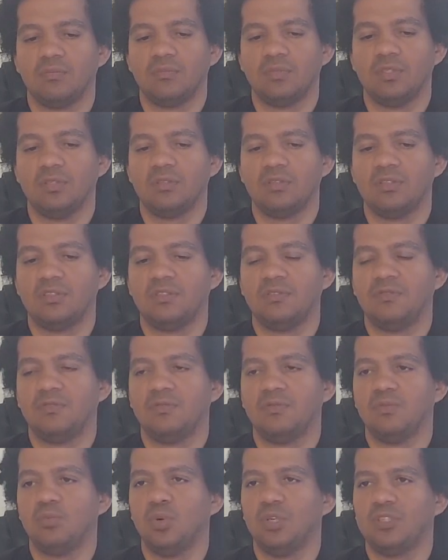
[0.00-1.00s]
the, the, the
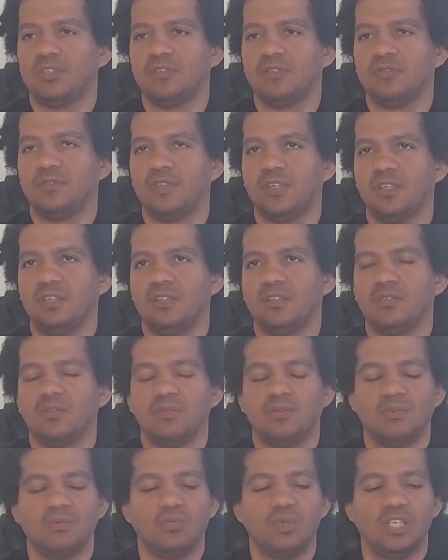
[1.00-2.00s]
what the fuck
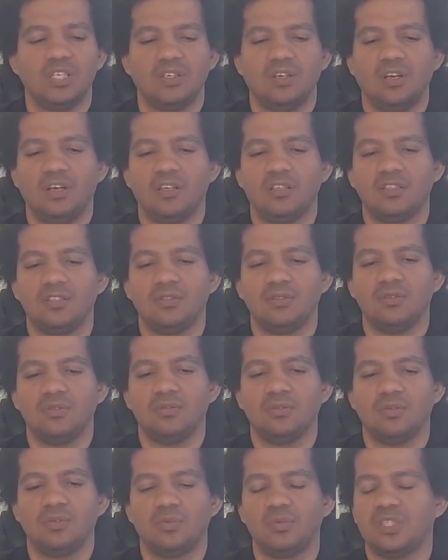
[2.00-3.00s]
where are you
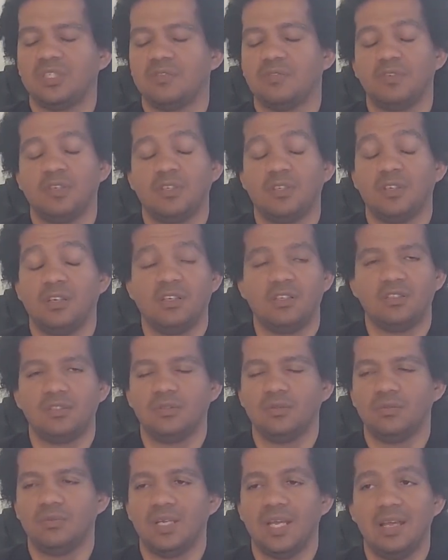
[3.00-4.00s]
or where the fuck are
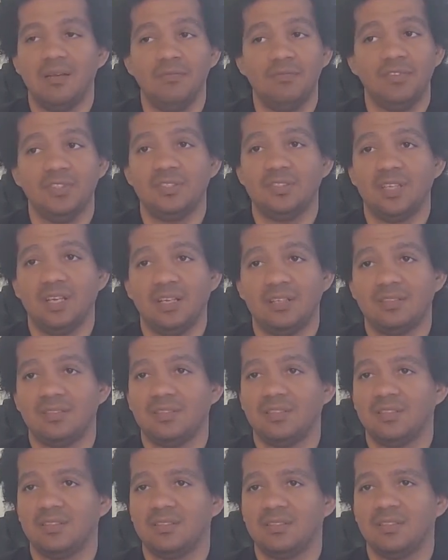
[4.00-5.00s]
you
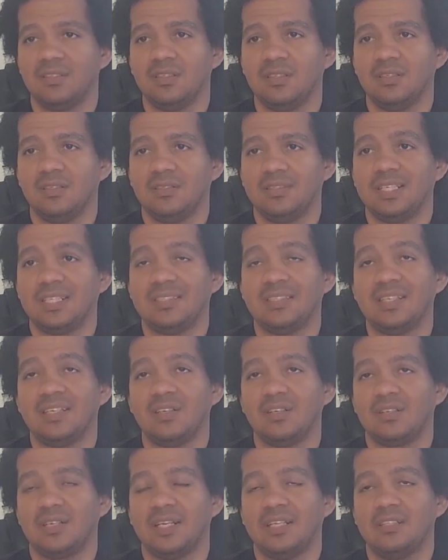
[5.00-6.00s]
emphasizes that they
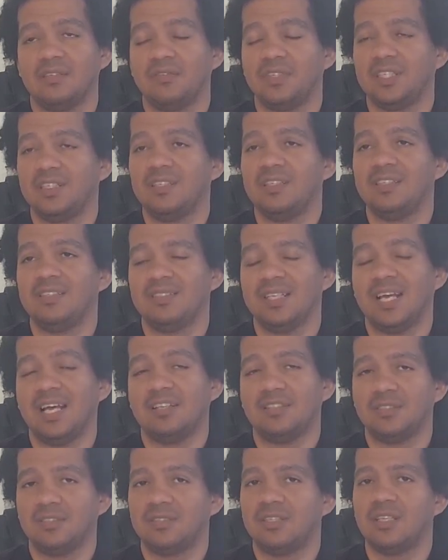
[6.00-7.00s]
are at the very least
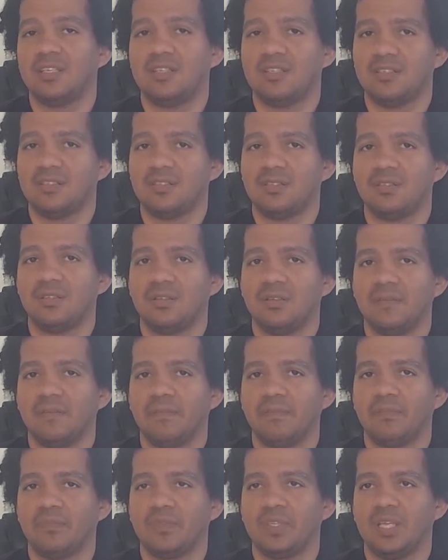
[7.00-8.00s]
agitated
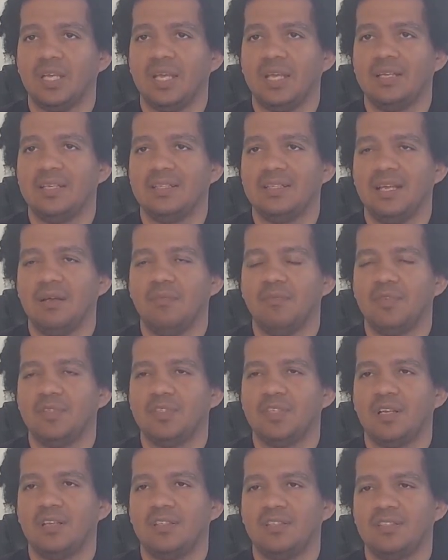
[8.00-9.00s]
and it
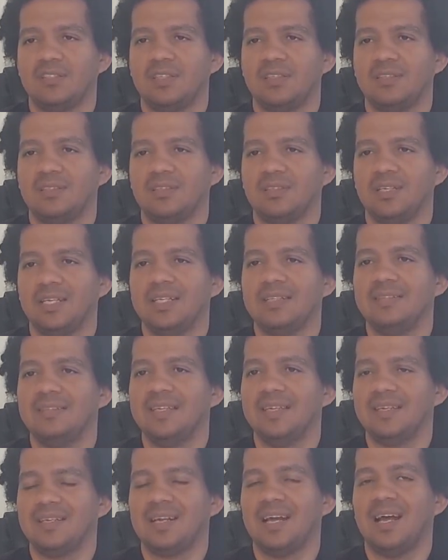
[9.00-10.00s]
emphasizes that in
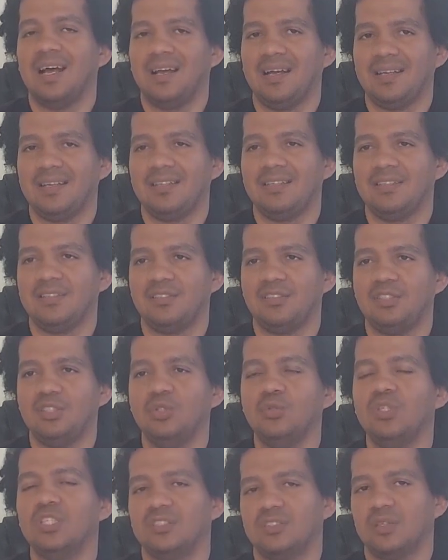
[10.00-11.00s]
their eyes
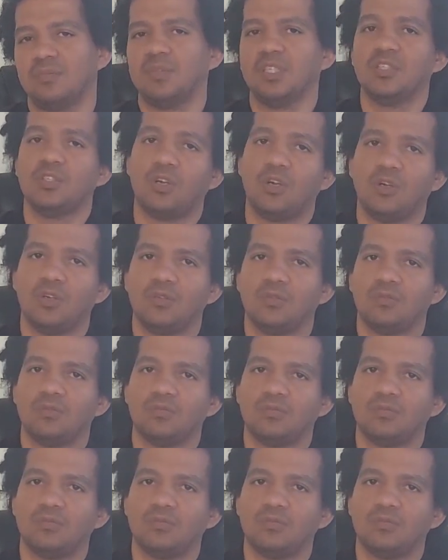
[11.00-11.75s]
you did something wrong